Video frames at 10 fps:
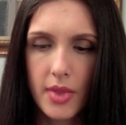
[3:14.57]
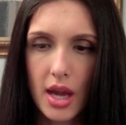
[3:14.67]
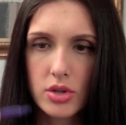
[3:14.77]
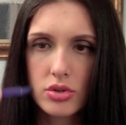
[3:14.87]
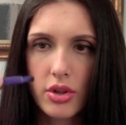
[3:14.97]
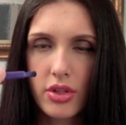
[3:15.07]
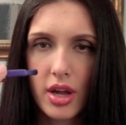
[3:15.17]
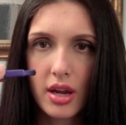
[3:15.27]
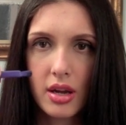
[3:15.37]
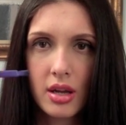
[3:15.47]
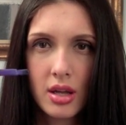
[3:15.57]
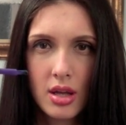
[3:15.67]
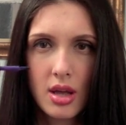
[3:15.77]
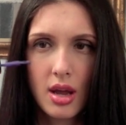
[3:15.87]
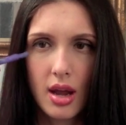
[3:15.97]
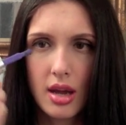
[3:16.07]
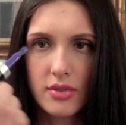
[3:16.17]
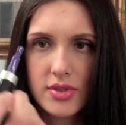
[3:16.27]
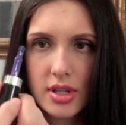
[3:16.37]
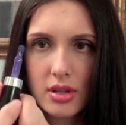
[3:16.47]
extra thick kind
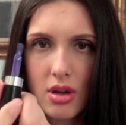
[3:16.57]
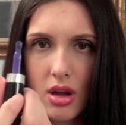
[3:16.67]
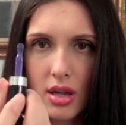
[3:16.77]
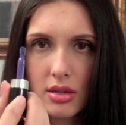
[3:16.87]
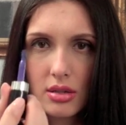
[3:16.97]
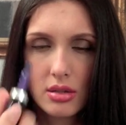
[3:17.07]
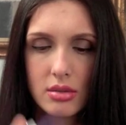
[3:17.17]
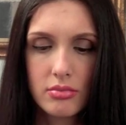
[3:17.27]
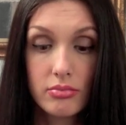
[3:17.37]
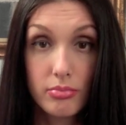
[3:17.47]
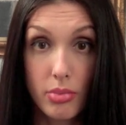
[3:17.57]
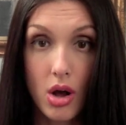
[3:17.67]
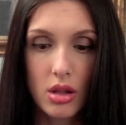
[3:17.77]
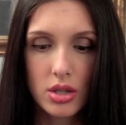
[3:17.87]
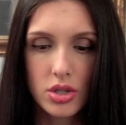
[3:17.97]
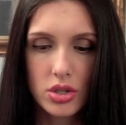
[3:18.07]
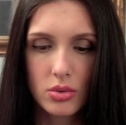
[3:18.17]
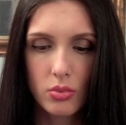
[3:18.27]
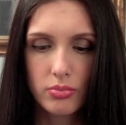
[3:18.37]
of salon polish